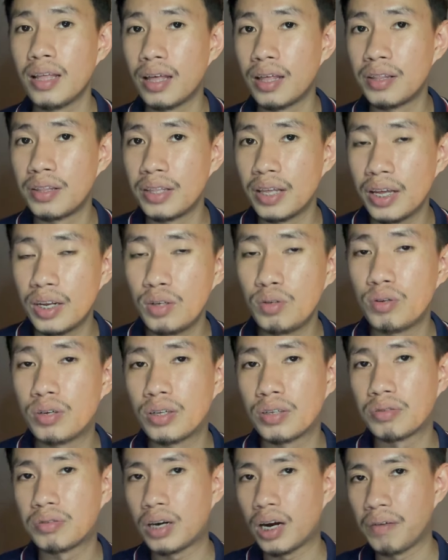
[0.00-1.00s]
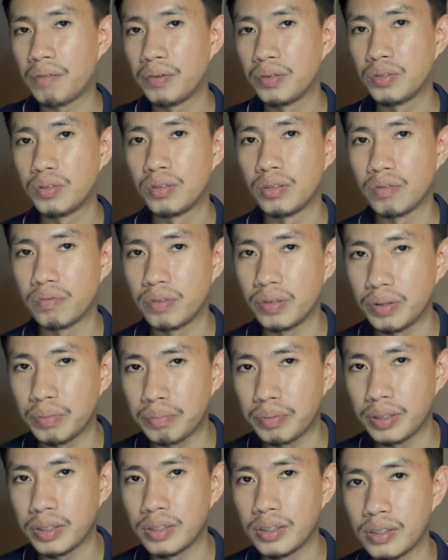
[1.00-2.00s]
then you can travel to the
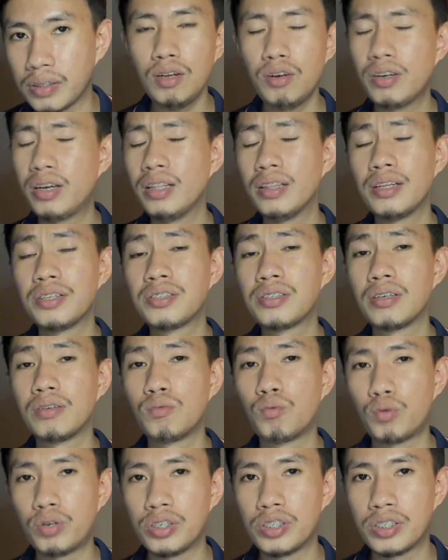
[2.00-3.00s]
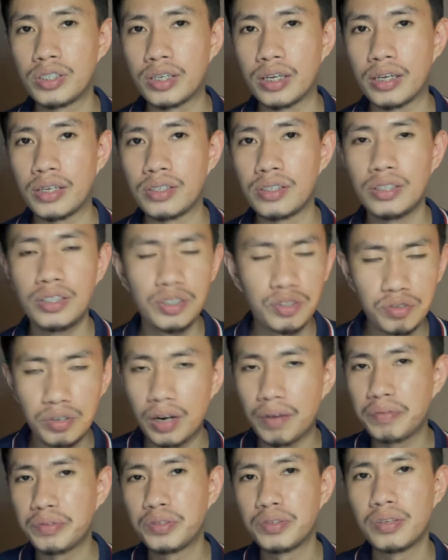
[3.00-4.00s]
Philippines. Okay, let's say worst case. He
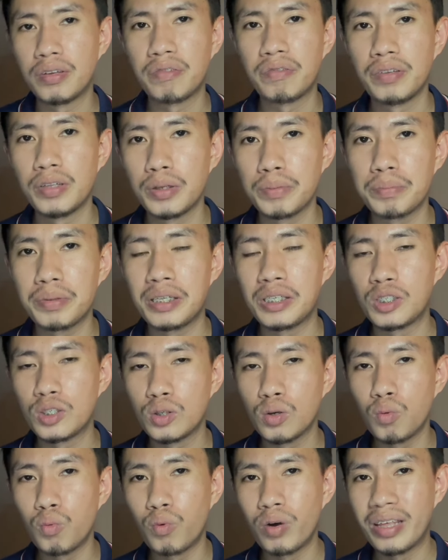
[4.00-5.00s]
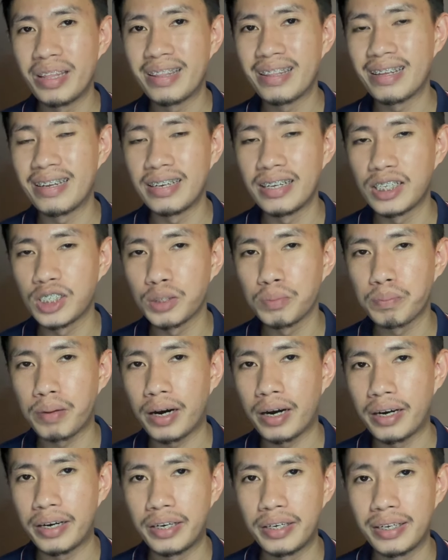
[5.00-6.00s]
traveled to the Philippines with an
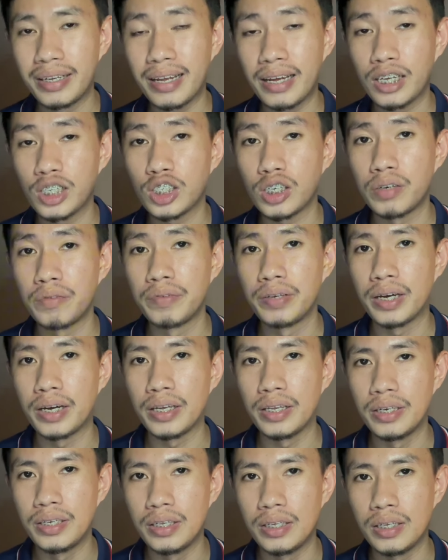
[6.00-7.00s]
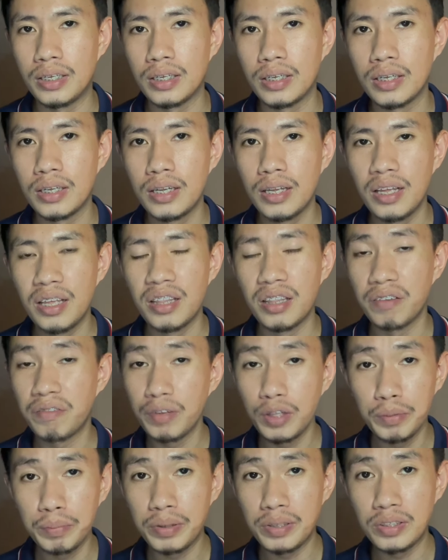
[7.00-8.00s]
expired SRV ID. The
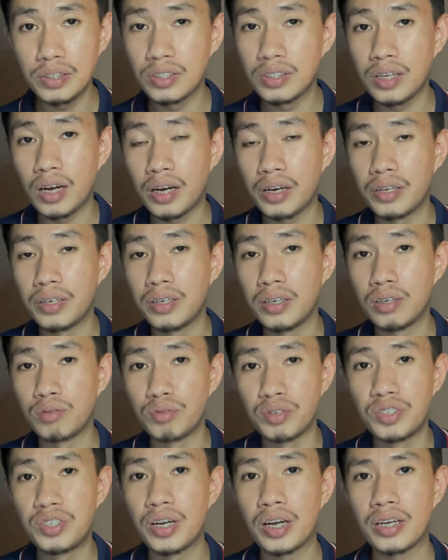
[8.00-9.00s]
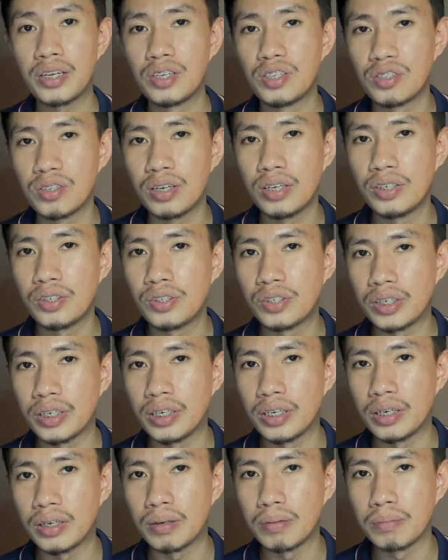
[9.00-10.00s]
Philippines is not gonna reject his entry
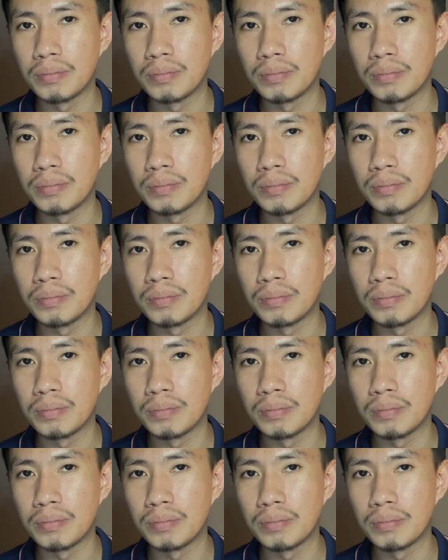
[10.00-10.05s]
here.